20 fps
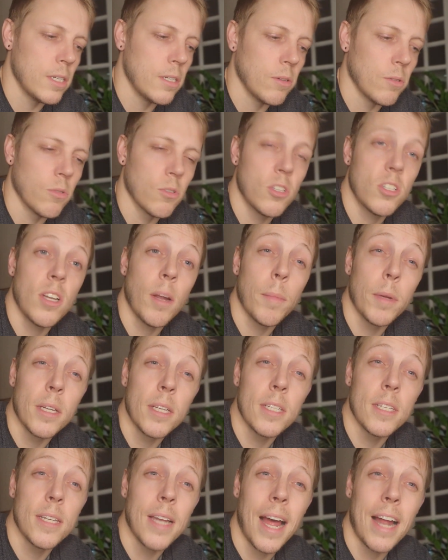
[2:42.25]
Your stomach
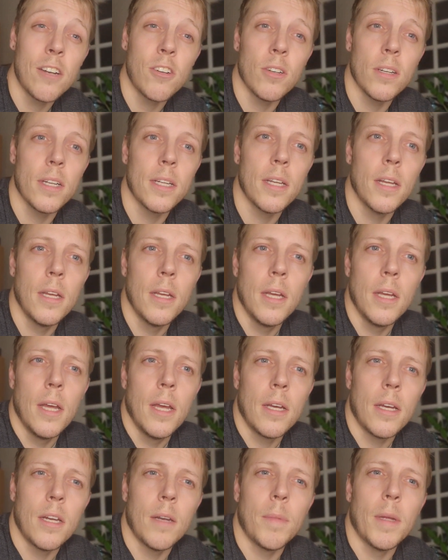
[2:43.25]
is naturally going